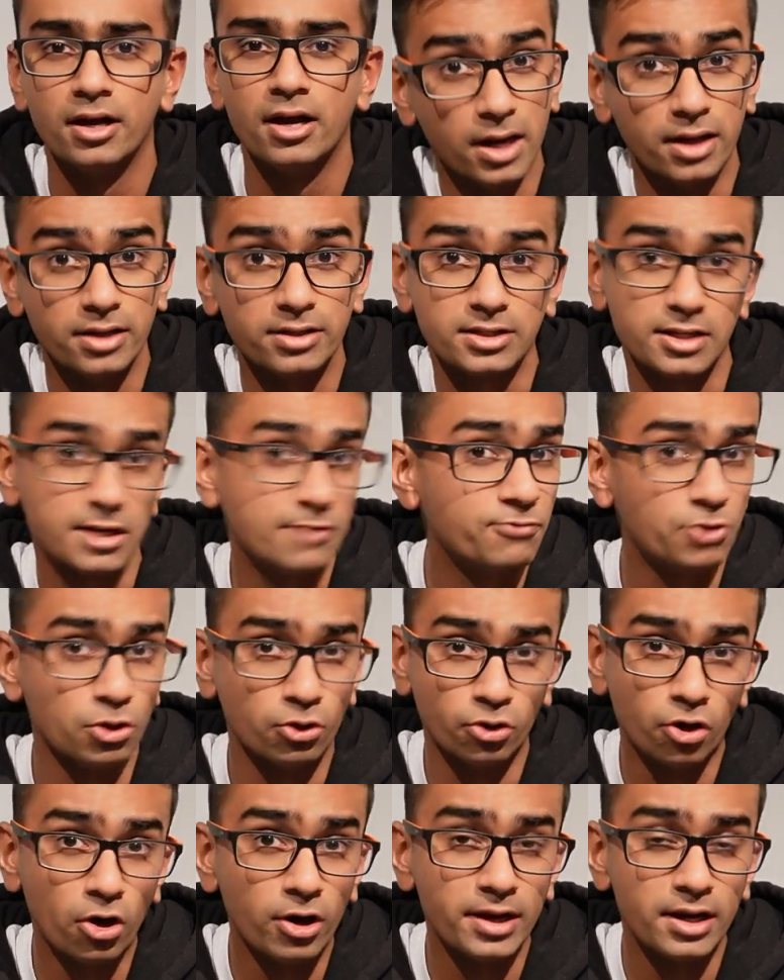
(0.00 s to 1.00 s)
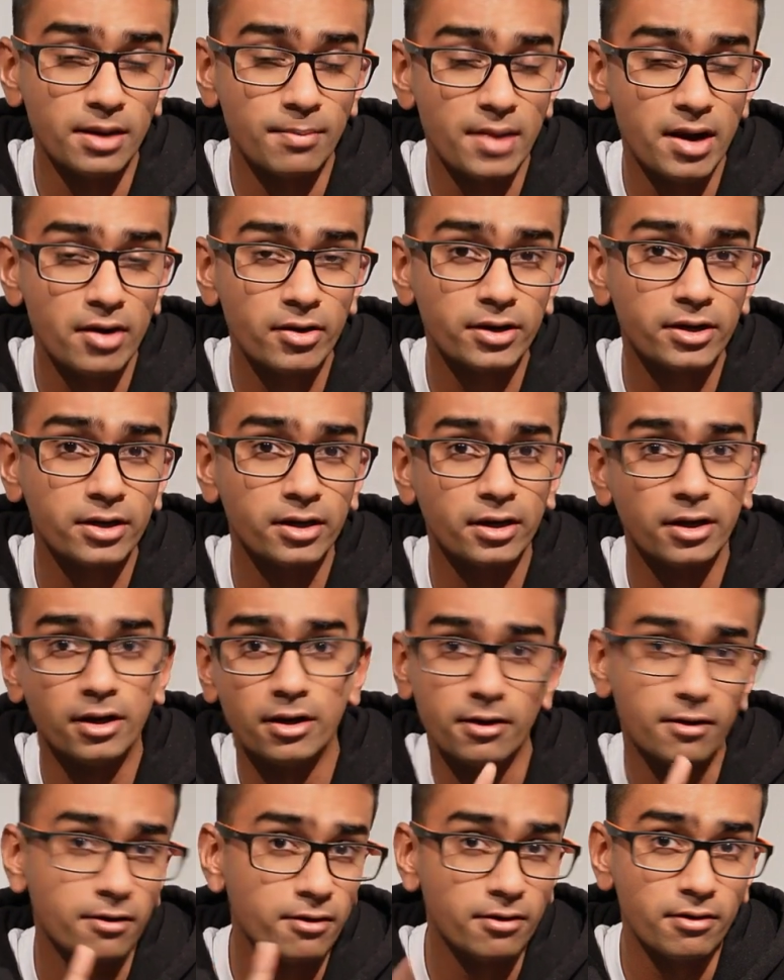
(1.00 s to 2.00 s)
But if you're not in
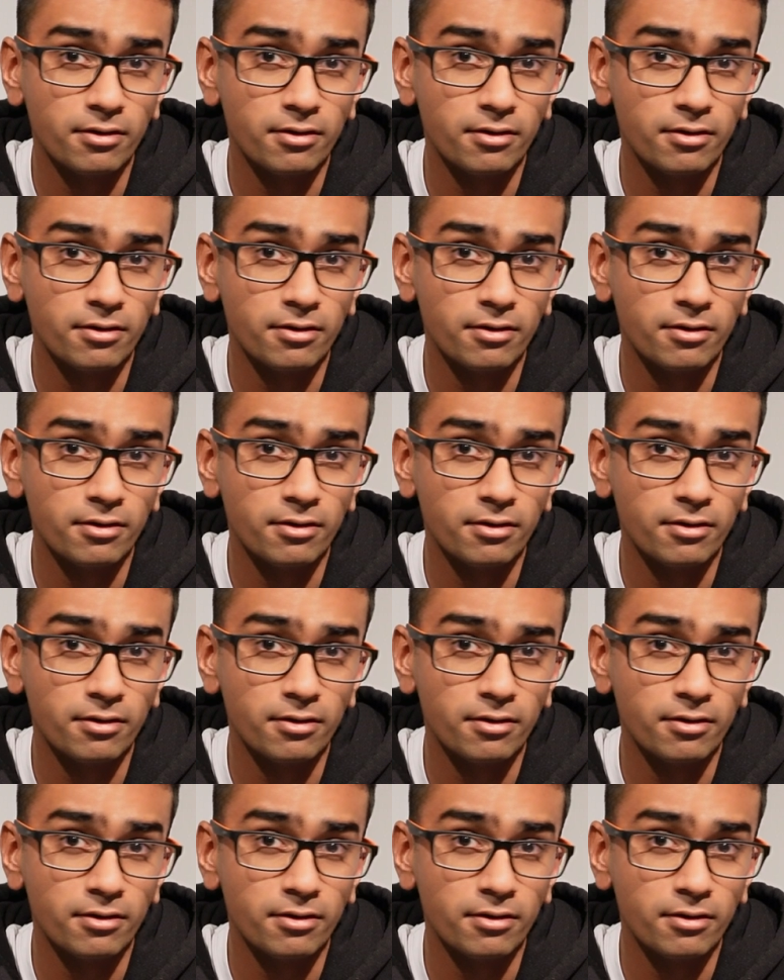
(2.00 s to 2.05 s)
America,